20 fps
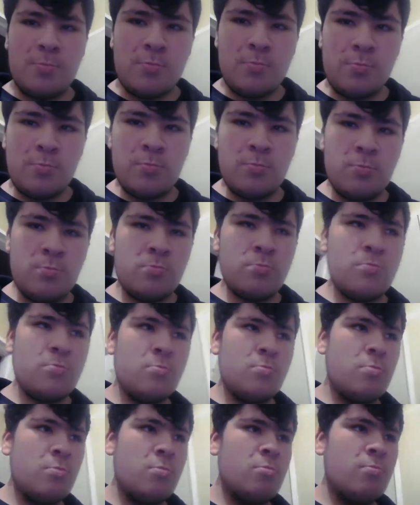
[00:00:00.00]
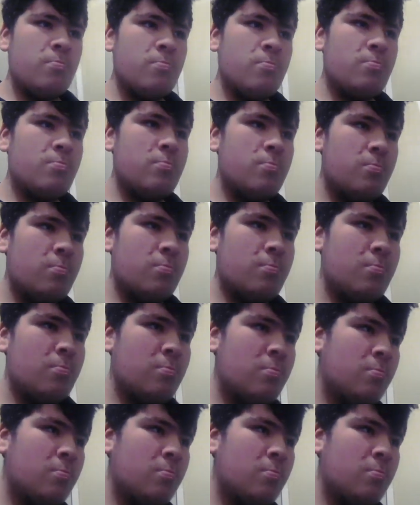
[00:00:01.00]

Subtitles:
Nobody speaks.